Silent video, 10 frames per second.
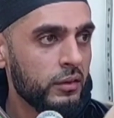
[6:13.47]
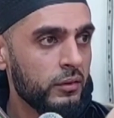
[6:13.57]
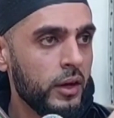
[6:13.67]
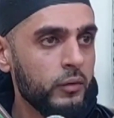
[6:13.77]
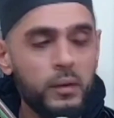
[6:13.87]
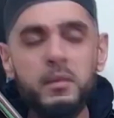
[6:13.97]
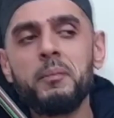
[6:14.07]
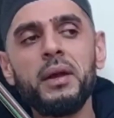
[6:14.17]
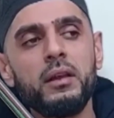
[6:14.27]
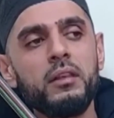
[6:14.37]
Right?
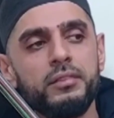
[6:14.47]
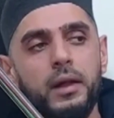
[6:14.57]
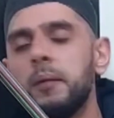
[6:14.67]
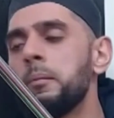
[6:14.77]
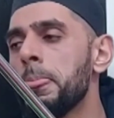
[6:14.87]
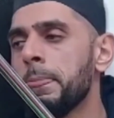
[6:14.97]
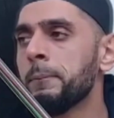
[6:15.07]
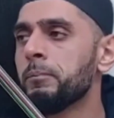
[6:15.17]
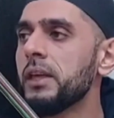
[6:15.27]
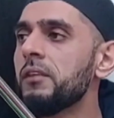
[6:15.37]
Remember, in Islam,
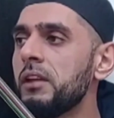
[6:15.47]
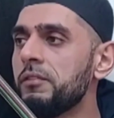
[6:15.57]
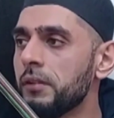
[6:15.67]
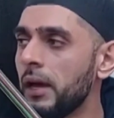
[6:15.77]
even if